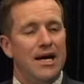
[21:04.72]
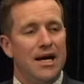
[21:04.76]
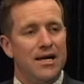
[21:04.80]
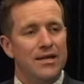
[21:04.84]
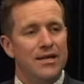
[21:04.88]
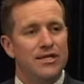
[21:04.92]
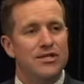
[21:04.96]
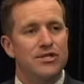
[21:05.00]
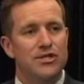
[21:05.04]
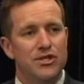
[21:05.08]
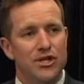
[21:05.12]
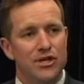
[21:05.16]

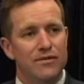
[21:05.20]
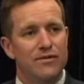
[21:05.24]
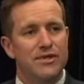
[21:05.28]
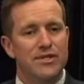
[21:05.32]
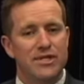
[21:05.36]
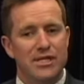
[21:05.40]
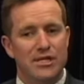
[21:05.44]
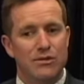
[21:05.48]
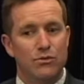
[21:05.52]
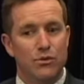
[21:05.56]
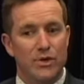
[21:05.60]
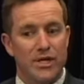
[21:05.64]
there
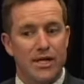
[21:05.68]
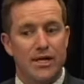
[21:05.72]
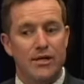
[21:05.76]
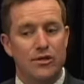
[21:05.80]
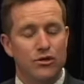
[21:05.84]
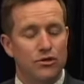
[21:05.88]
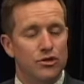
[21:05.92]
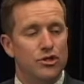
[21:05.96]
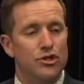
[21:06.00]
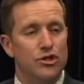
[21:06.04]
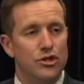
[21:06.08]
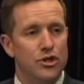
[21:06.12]
services within
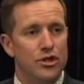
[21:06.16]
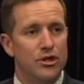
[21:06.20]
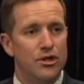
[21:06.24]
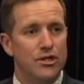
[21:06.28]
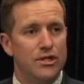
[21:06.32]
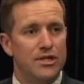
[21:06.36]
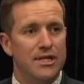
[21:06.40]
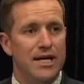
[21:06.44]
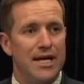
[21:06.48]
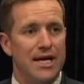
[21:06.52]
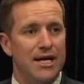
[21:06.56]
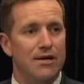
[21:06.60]
your
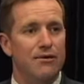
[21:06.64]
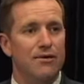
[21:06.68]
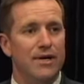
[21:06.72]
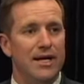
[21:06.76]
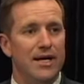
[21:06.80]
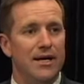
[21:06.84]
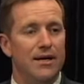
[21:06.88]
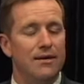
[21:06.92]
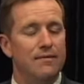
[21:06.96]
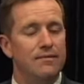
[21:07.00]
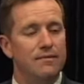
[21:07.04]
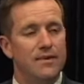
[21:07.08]
church
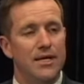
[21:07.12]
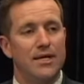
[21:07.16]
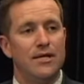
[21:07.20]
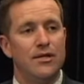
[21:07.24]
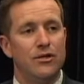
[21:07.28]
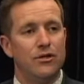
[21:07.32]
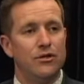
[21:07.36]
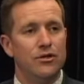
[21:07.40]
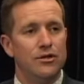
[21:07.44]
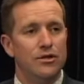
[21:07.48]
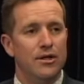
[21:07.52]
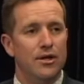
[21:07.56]
area that
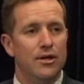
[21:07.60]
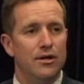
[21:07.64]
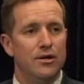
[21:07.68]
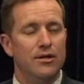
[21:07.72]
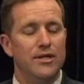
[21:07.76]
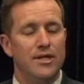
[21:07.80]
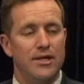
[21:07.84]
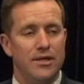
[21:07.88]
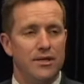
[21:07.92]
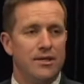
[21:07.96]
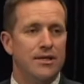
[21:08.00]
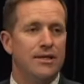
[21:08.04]
you know
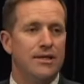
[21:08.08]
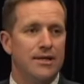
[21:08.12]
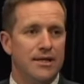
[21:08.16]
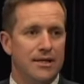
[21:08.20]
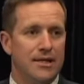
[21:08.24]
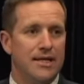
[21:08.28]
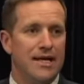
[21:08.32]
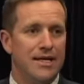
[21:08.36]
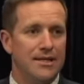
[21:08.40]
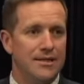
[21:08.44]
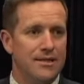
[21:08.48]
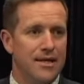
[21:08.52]
that you can
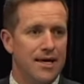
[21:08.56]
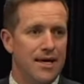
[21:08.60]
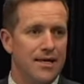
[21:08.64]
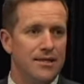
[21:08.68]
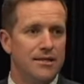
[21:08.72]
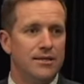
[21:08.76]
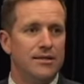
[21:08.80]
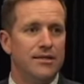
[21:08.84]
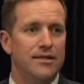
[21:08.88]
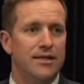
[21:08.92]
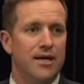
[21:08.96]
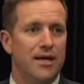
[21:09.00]
connect
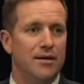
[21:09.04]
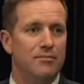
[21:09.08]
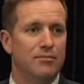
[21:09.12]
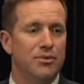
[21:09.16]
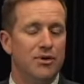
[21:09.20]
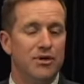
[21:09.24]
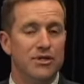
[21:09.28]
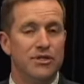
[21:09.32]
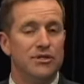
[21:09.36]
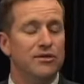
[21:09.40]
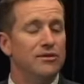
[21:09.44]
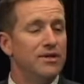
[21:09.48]
that young
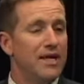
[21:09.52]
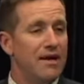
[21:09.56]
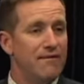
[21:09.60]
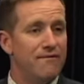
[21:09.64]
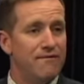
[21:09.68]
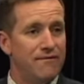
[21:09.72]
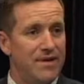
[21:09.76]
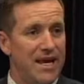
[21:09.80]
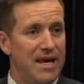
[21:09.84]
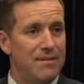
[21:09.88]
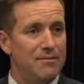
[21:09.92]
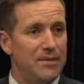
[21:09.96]
person or that
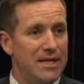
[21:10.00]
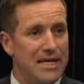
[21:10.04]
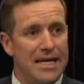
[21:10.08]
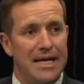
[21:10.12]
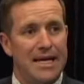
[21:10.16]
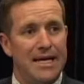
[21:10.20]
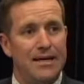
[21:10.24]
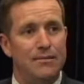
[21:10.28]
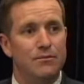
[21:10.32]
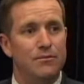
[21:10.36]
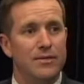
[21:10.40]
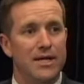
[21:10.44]
family
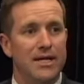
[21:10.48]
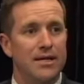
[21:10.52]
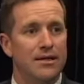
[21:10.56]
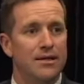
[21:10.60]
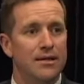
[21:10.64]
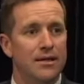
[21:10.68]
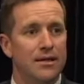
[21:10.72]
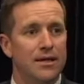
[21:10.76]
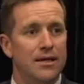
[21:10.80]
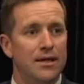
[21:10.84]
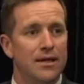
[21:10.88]
in with?